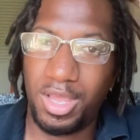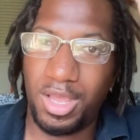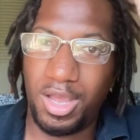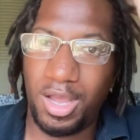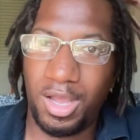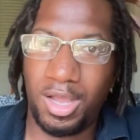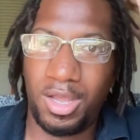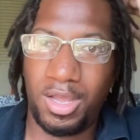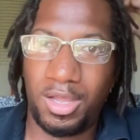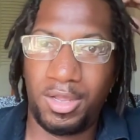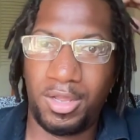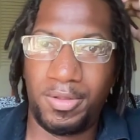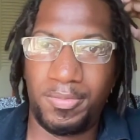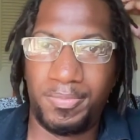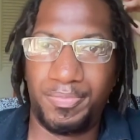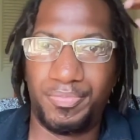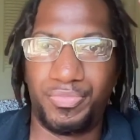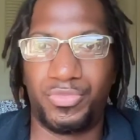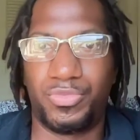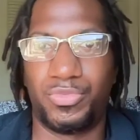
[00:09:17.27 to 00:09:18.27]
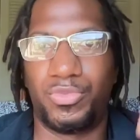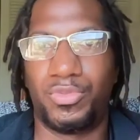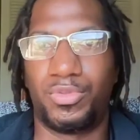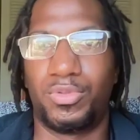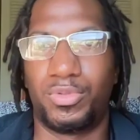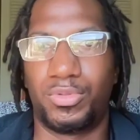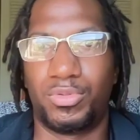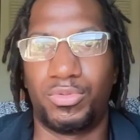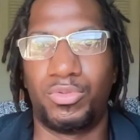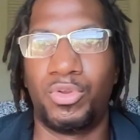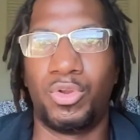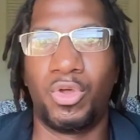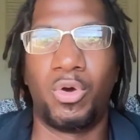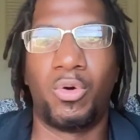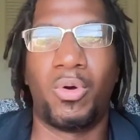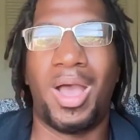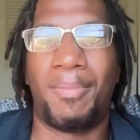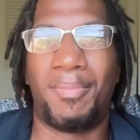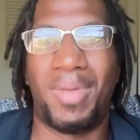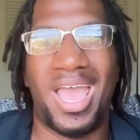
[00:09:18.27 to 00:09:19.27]
I'm
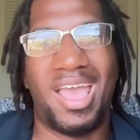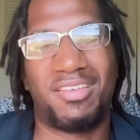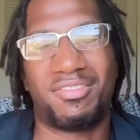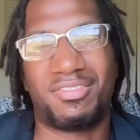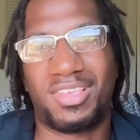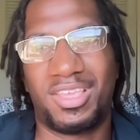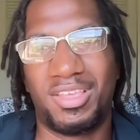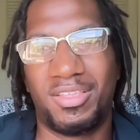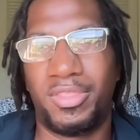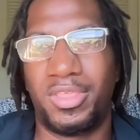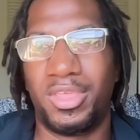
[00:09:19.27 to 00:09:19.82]
asking